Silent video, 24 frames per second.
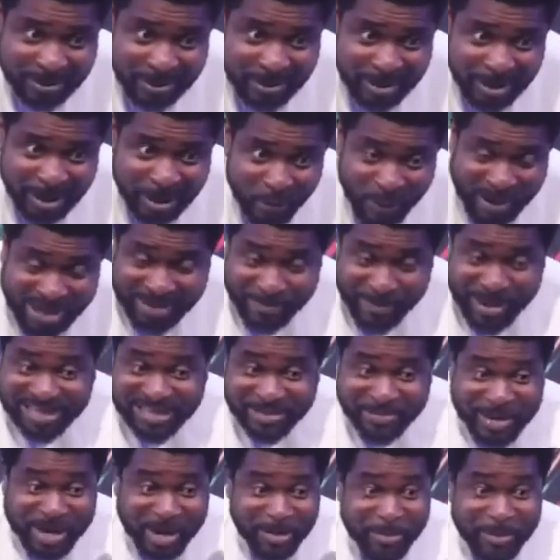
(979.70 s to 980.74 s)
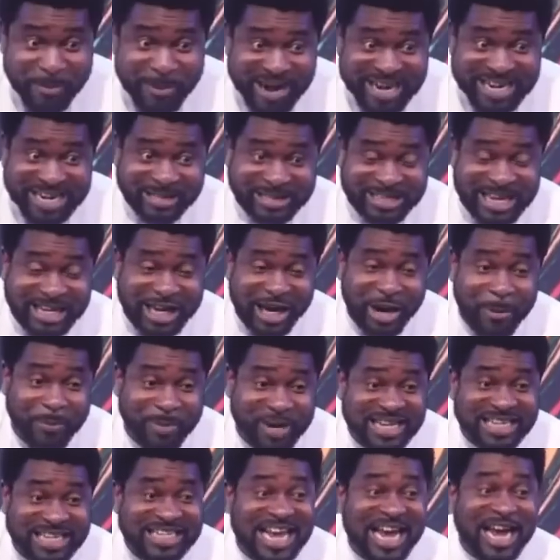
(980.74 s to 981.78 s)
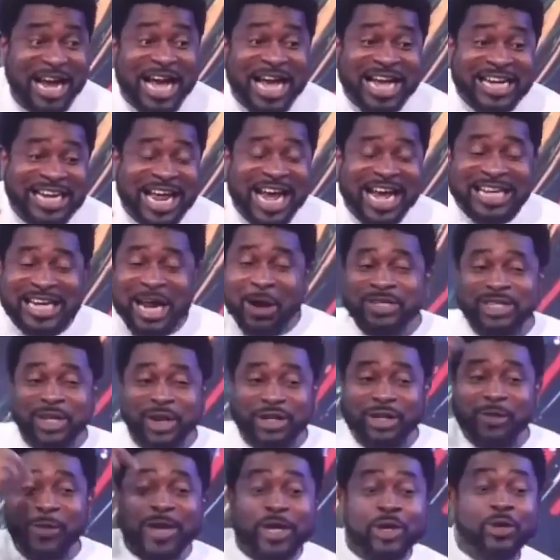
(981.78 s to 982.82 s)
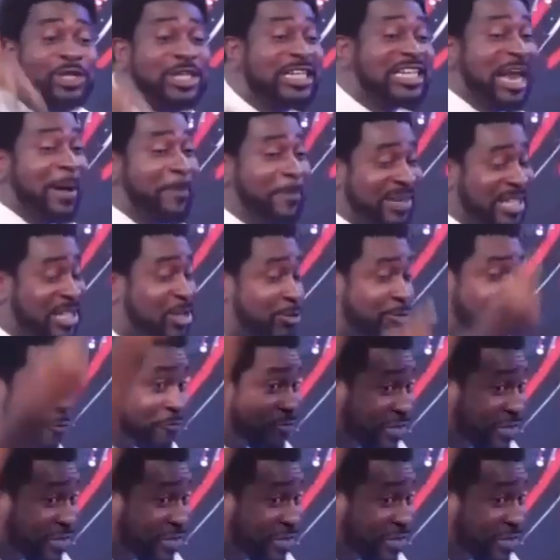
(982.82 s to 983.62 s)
When you see men and women marry themselves and they complain, they thought they were using that person to fulfill